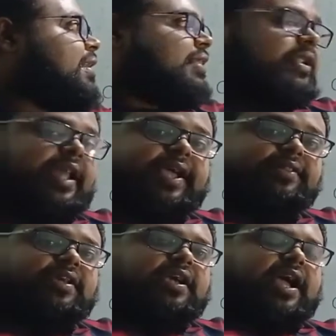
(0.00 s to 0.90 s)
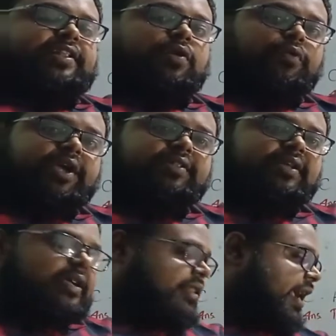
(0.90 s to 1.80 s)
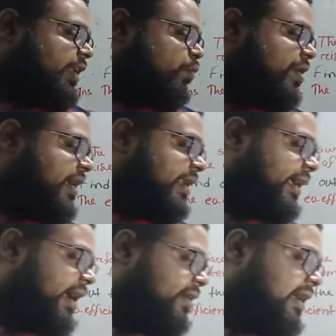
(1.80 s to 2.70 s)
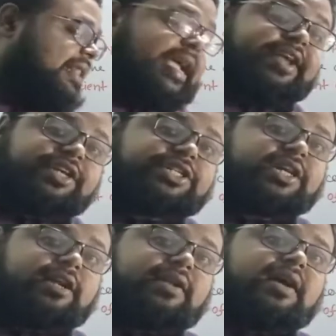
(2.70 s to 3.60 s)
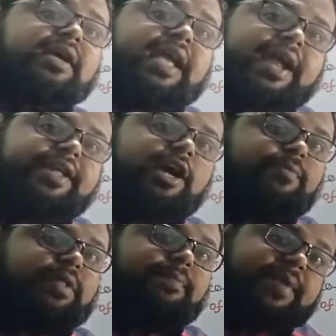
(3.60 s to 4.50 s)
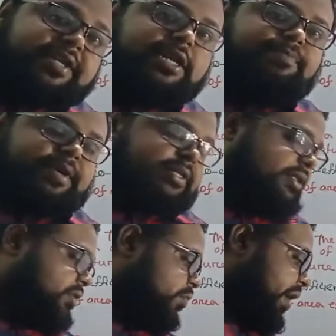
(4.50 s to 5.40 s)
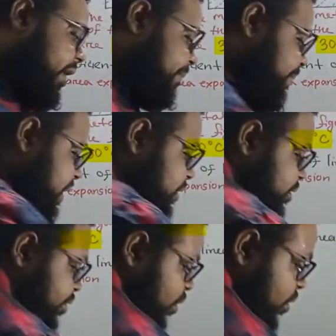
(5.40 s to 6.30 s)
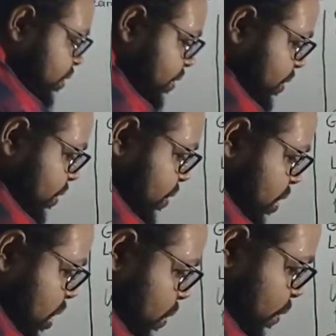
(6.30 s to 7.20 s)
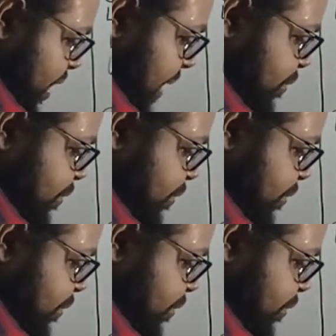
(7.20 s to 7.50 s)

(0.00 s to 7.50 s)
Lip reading: the length and the width, then we can get the initial area of the metal piece. Okay, so we have